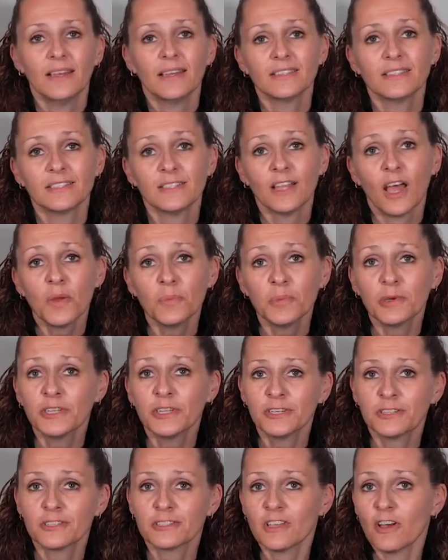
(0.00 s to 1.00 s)
It's not
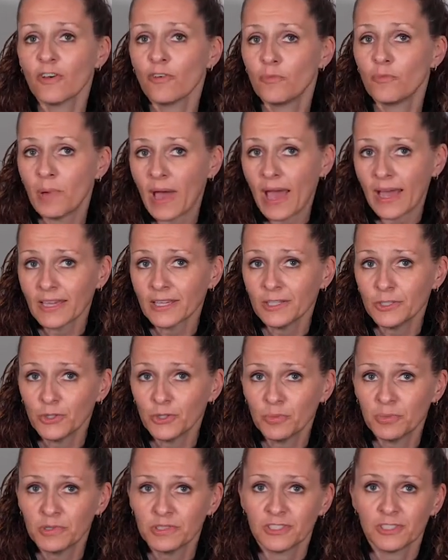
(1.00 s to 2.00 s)
putting yourself back into
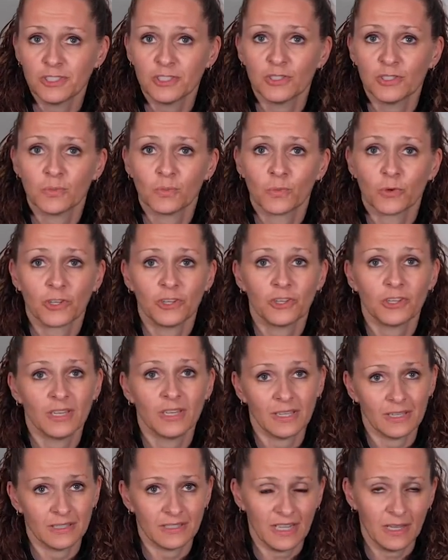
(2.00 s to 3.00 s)
a position where you can
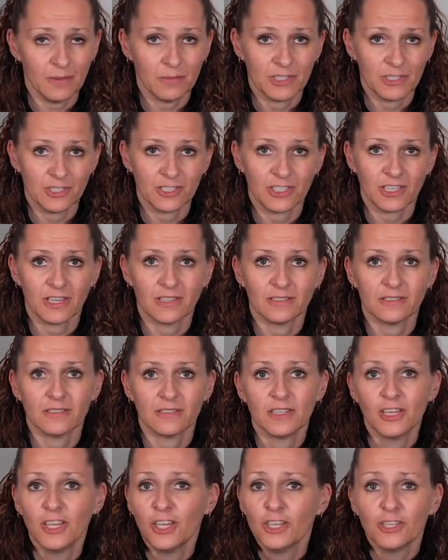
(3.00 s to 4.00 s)
get damaged again.
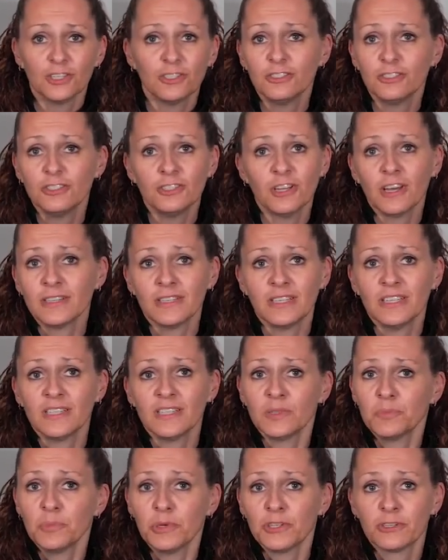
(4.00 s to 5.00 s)
You do not need
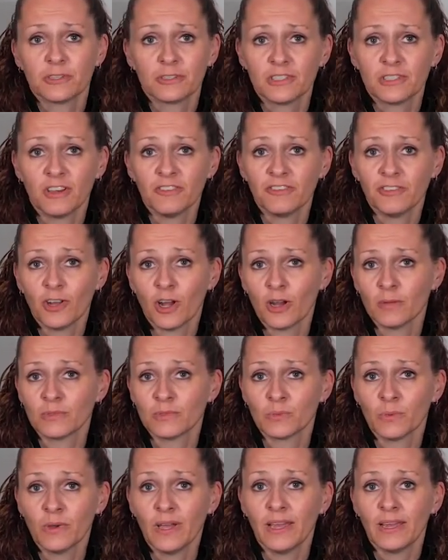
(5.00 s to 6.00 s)
to put yourself in
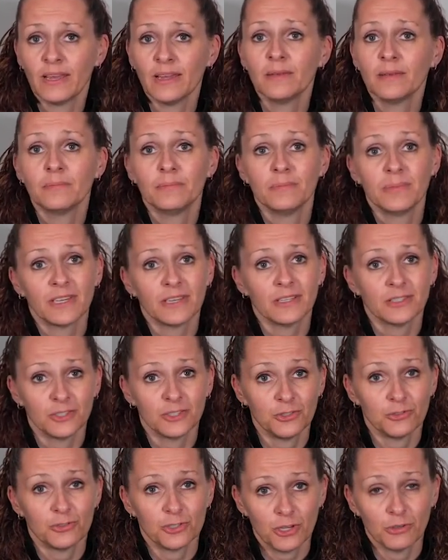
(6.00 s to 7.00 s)
harm's way because
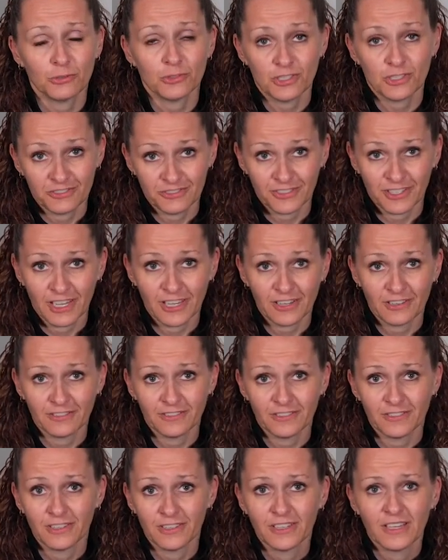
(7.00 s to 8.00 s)
you chose to forgive.
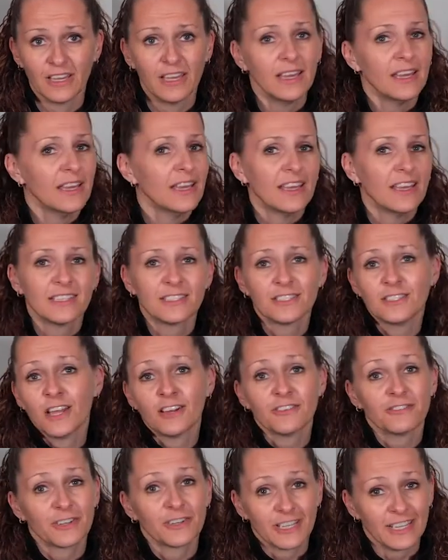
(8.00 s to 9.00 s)
It's
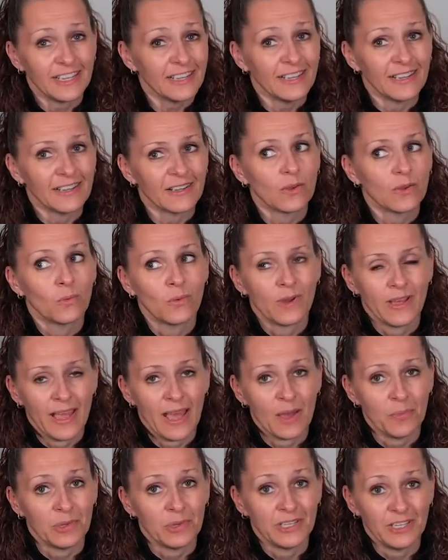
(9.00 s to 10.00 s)
not forgetting what
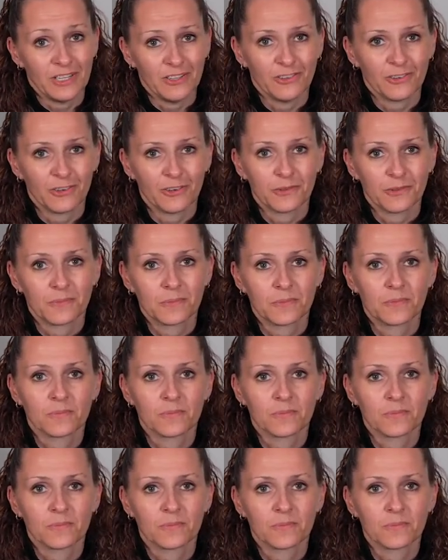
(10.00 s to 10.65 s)
happened either.